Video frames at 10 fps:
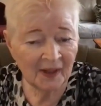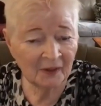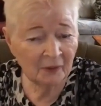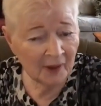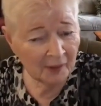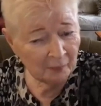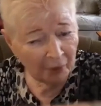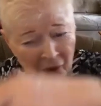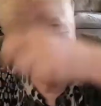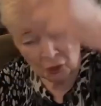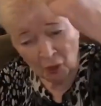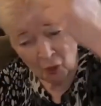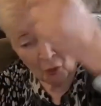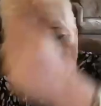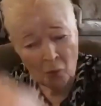And put your
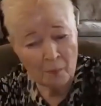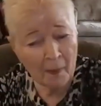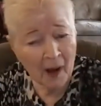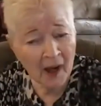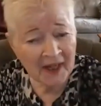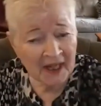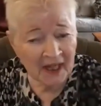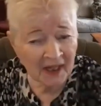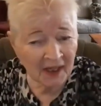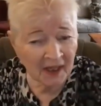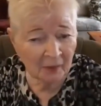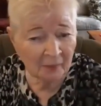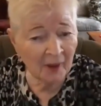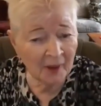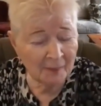whole body in it.
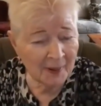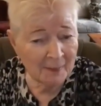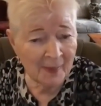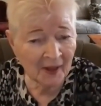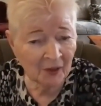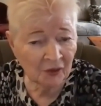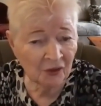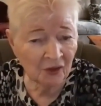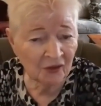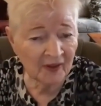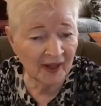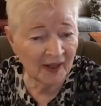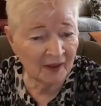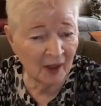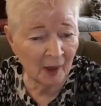It might be better to
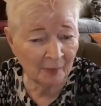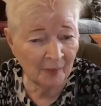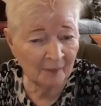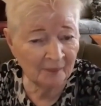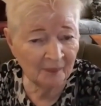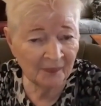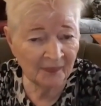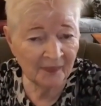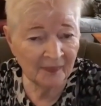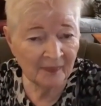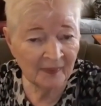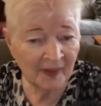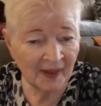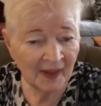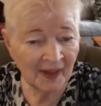stand up
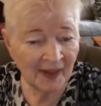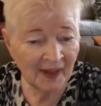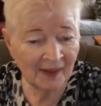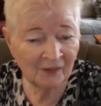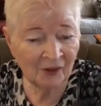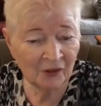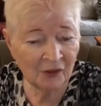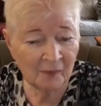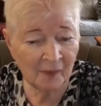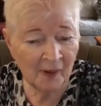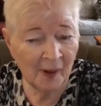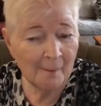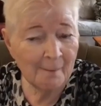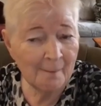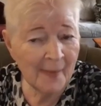and just
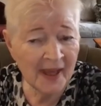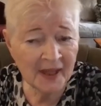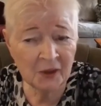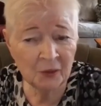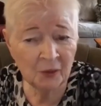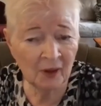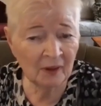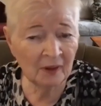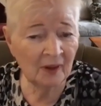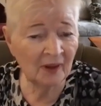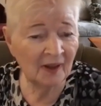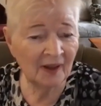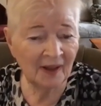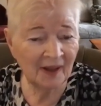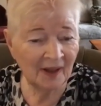make your
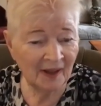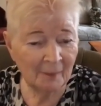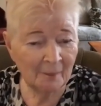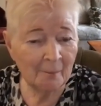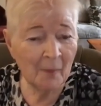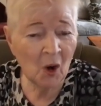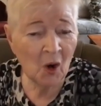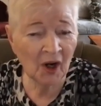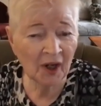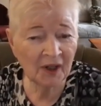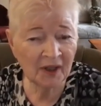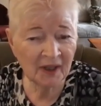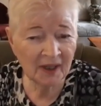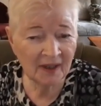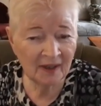mark
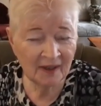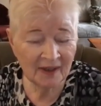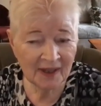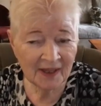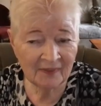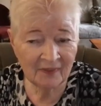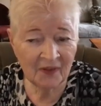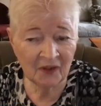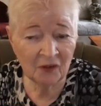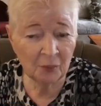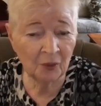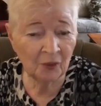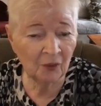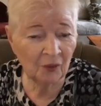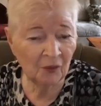in this
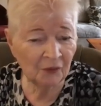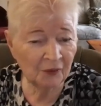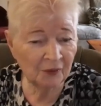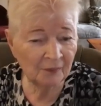world.